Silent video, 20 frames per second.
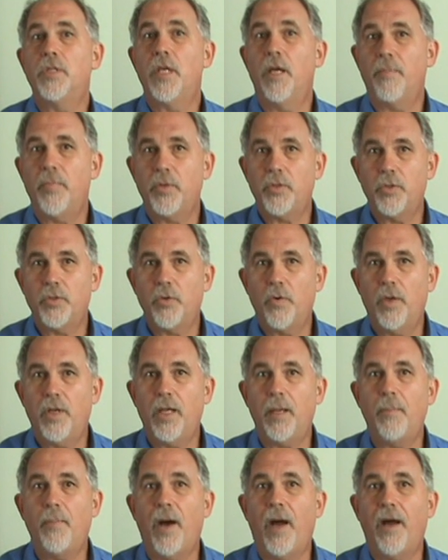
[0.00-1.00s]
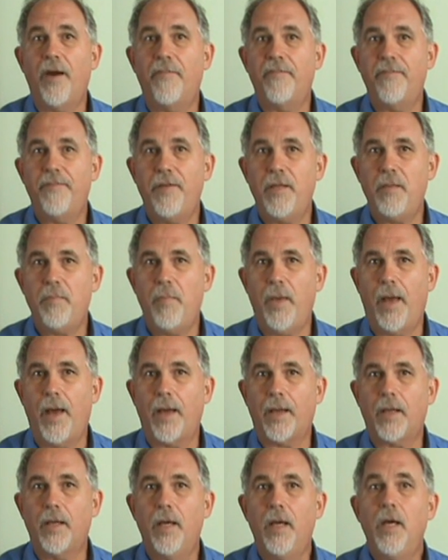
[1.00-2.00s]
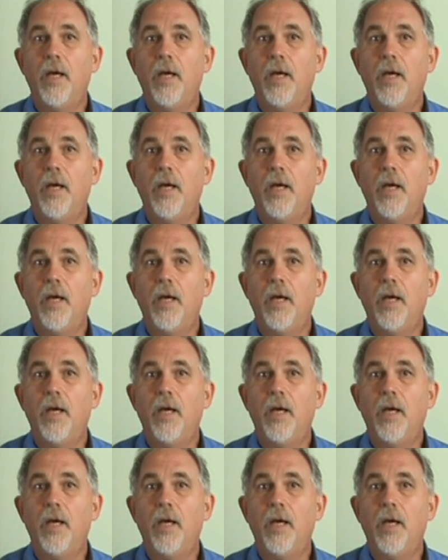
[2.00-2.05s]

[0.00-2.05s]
temperature training biofeedback